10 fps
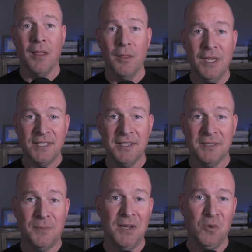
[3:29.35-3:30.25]
This
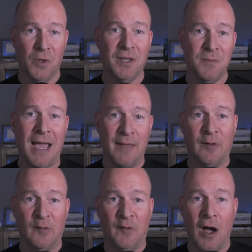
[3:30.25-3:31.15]
has been really bad
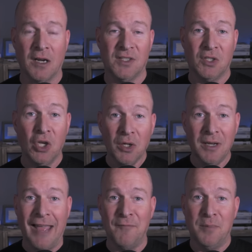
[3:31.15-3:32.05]
for Fox. Could it
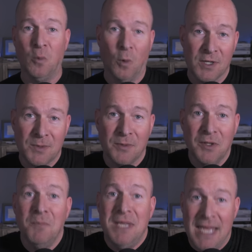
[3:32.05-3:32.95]
have been worse for
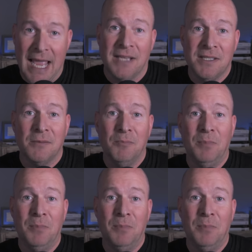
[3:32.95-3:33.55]
them? Yes.